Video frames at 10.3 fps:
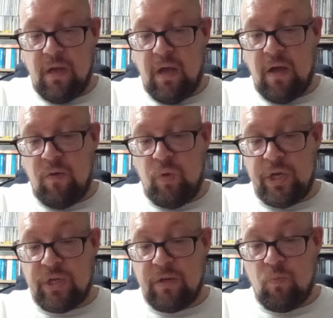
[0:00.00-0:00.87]

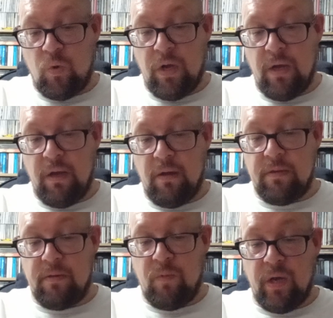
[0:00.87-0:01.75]
which were
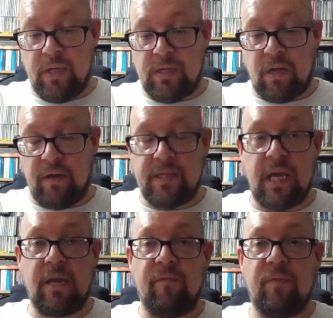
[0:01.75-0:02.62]
kind of
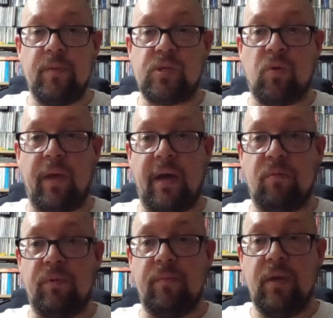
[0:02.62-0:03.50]
taken from the toy
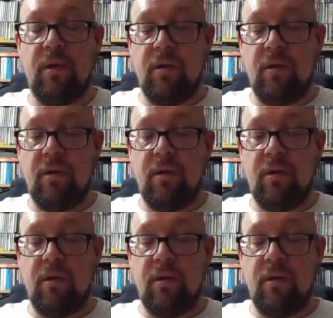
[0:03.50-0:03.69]
album.